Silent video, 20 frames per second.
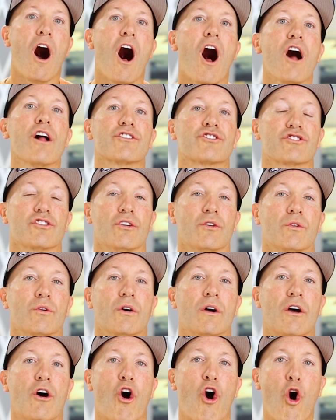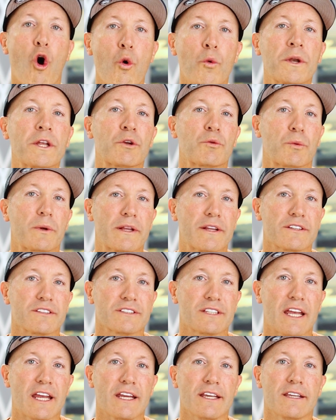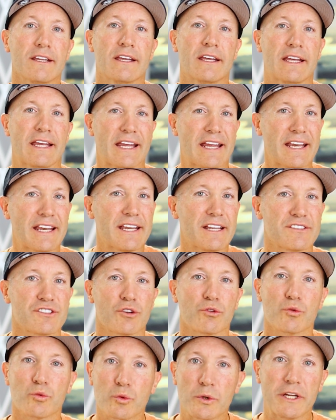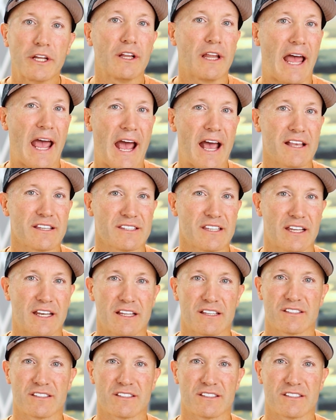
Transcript: Also, owning real estate, it is a real asset.